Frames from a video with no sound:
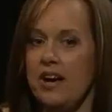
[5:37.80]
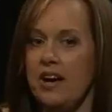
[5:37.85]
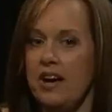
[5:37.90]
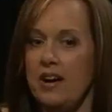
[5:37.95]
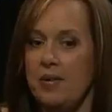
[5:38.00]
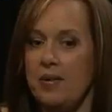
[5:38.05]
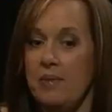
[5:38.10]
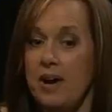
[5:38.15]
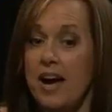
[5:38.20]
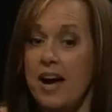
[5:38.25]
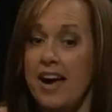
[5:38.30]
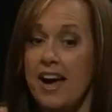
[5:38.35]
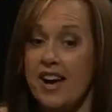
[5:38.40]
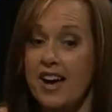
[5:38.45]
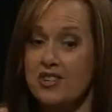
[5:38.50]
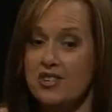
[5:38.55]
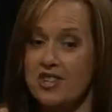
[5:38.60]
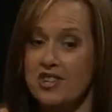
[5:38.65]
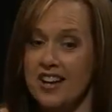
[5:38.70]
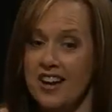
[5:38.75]
I
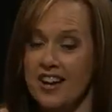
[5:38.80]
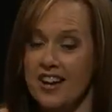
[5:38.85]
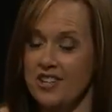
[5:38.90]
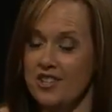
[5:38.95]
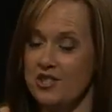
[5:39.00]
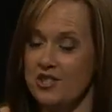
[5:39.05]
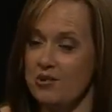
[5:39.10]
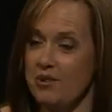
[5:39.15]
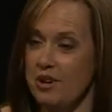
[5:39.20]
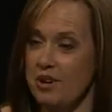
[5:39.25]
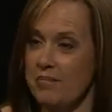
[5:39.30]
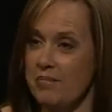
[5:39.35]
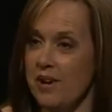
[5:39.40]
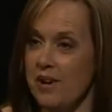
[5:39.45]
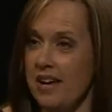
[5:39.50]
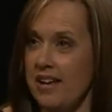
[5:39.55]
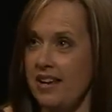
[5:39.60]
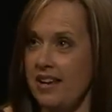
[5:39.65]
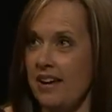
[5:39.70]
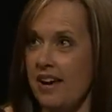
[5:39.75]
actually got into it
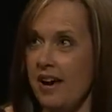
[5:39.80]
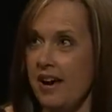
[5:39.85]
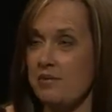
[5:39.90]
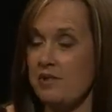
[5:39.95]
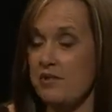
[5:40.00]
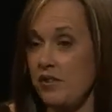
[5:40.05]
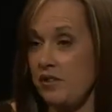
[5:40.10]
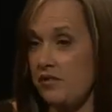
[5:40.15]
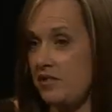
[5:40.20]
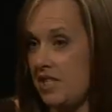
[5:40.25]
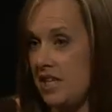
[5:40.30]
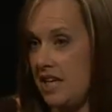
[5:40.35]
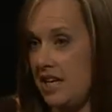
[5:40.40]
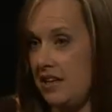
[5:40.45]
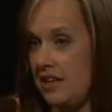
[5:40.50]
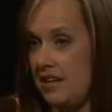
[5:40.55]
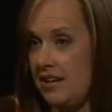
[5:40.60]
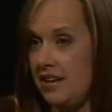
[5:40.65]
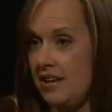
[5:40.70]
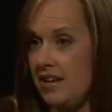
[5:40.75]
when I was
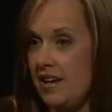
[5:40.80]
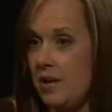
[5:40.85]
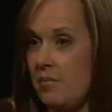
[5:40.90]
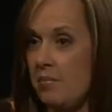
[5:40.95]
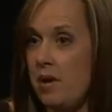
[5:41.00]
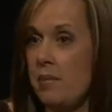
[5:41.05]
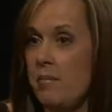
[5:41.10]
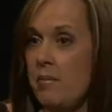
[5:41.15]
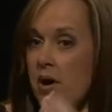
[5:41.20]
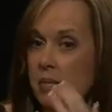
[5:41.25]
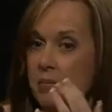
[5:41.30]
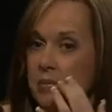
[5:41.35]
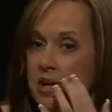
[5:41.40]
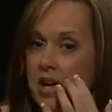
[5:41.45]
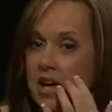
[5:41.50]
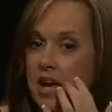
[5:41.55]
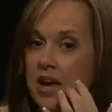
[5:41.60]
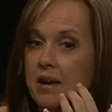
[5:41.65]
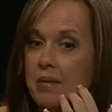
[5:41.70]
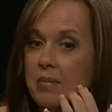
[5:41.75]
15. My mom
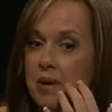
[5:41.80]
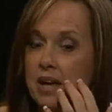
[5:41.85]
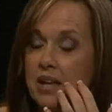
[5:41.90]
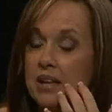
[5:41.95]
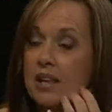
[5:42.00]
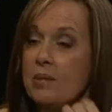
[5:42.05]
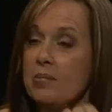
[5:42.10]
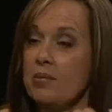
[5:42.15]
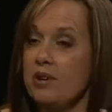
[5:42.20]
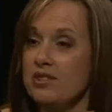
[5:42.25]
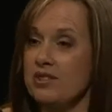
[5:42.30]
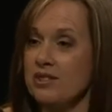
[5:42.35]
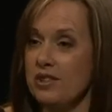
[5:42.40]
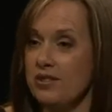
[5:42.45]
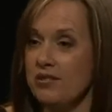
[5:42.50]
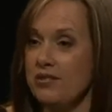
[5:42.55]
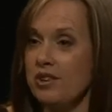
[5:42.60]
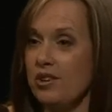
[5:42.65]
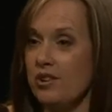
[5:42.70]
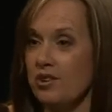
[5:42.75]
became a labor and
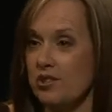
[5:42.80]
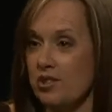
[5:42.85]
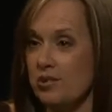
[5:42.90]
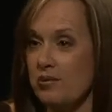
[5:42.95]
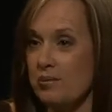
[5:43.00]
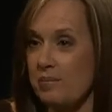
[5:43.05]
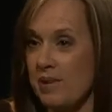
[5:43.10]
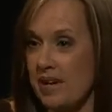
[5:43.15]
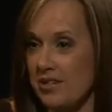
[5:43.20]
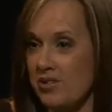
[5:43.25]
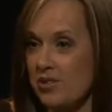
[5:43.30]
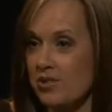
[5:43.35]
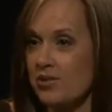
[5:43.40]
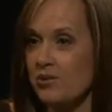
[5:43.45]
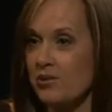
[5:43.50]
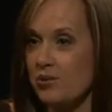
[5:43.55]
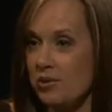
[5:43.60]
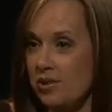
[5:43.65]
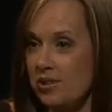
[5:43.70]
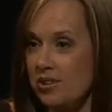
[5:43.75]
delivery nurse. She went back to
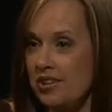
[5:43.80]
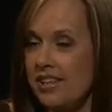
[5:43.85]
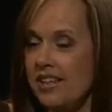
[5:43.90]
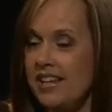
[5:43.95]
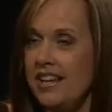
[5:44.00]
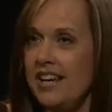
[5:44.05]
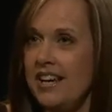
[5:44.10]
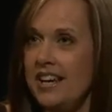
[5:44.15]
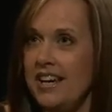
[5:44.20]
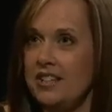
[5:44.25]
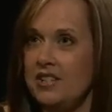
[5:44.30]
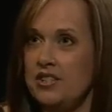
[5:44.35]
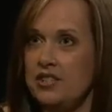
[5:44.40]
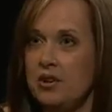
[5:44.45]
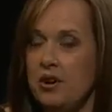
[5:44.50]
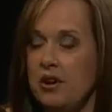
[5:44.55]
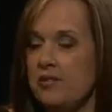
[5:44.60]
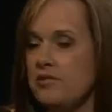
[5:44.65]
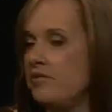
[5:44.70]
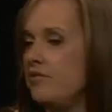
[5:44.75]
school. And
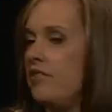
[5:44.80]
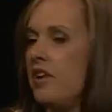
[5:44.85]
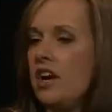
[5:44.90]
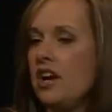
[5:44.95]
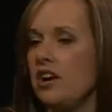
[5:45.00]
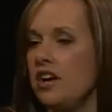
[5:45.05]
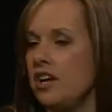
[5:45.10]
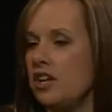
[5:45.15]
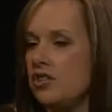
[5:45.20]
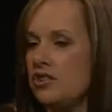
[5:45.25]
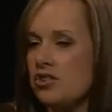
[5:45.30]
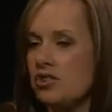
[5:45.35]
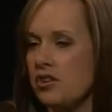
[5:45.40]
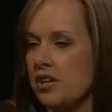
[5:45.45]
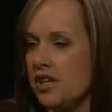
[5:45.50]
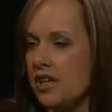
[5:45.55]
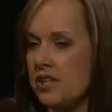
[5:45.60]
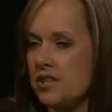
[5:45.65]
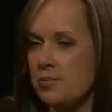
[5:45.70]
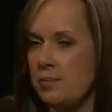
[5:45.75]
so I was very
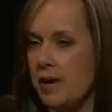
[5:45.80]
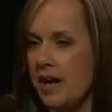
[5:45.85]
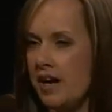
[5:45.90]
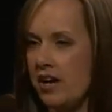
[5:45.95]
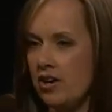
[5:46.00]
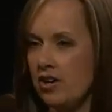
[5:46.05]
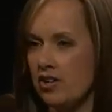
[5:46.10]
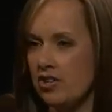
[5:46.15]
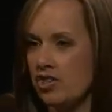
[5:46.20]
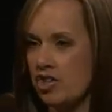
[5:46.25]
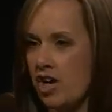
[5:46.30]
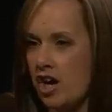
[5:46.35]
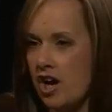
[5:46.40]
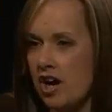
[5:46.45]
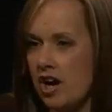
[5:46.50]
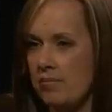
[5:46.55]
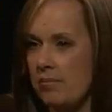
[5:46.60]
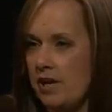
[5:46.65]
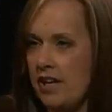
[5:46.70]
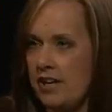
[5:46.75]
intrigued by her
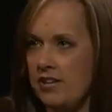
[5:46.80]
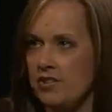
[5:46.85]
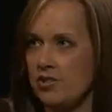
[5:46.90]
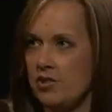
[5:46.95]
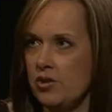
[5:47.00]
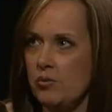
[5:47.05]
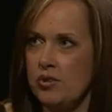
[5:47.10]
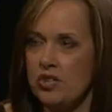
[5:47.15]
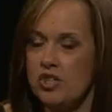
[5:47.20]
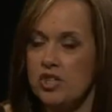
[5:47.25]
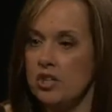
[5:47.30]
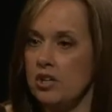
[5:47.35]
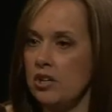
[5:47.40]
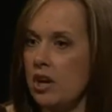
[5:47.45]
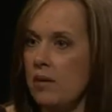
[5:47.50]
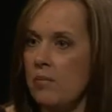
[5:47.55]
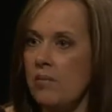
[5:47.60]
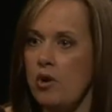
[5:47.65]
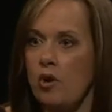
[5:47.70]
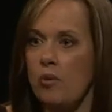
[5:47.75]
job. And so when she'd
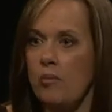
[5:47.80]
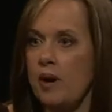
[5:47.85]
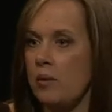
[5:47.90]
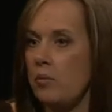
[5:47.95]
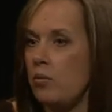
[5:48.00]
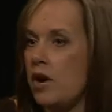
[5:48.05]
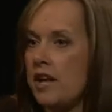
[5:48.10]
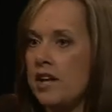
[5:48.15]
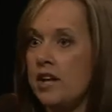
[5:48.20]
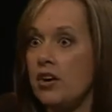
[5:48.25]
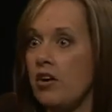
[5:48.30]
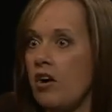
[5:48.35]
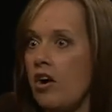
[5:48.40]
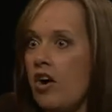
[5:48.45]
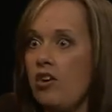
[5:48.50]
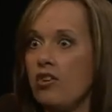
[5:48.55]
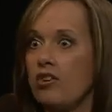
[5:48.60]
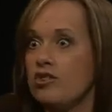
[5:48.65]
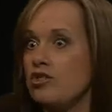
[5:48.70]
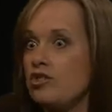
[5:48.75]
come home, I'd want to hear
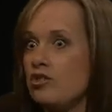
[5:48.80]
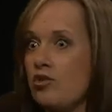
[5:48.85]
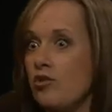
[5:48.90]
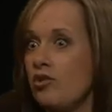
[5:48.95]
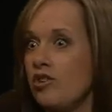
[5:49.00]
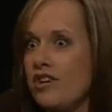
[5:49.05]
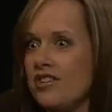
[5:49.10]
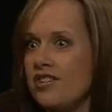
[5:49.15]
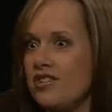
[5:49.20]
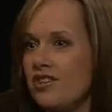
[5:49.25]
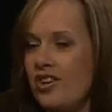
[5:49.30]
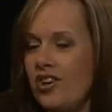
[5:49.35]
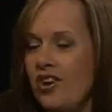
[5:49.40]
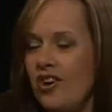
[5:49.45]
all her stories,